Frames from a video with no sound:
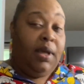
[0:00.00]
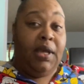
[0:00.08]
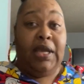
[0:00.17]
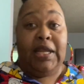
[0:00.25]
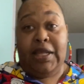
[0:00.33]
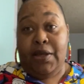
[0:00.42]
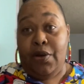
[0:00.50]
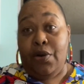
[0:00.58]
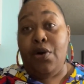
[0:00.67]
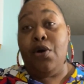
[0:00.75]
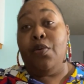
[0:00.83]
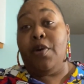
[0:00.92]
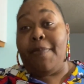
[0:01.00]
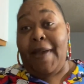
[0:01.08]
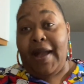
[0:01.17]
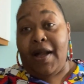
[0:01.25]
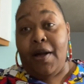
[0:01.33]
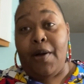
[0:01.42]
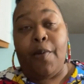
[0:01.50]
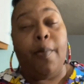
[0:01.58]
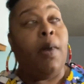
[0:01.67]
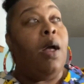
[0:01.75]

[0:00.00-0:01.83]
Anywho, we're back home.